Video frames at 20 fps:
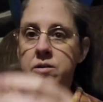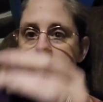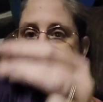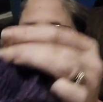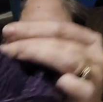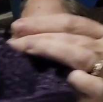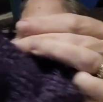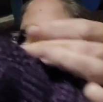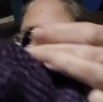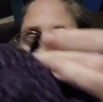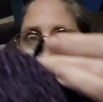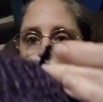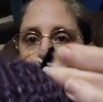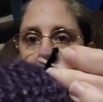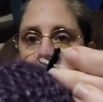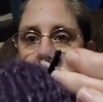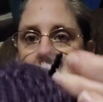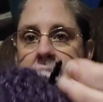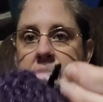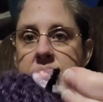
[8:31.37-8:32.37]
So it's like
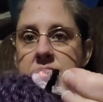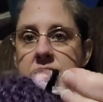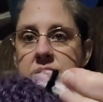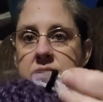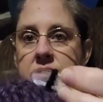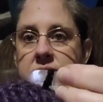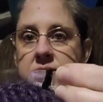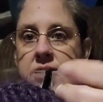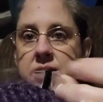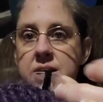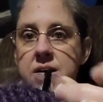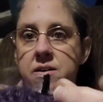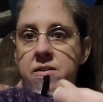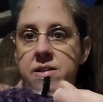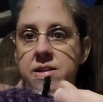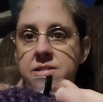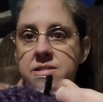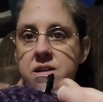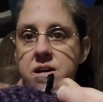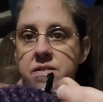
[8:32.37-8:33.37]
this. See how
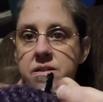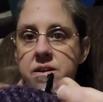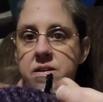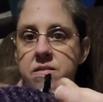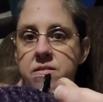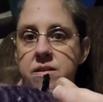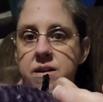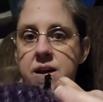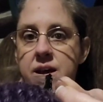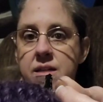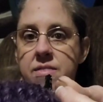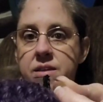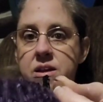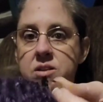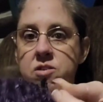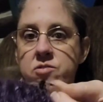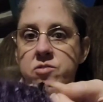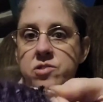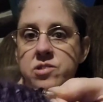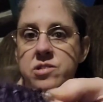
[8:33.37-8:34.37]
it's on there? And then
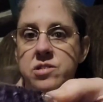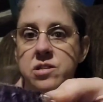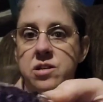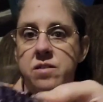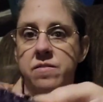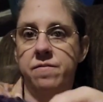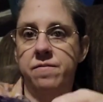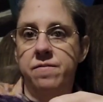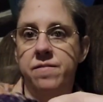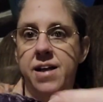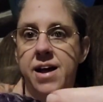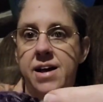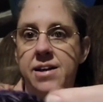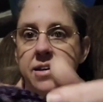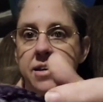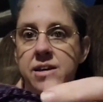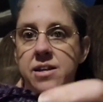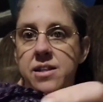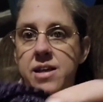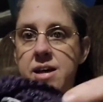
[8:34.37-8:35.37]
you just flatten
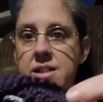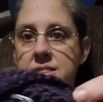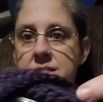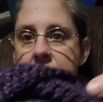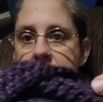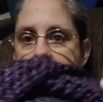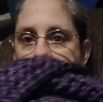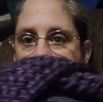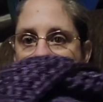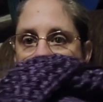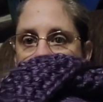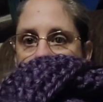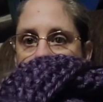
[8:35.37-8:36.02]
it like that.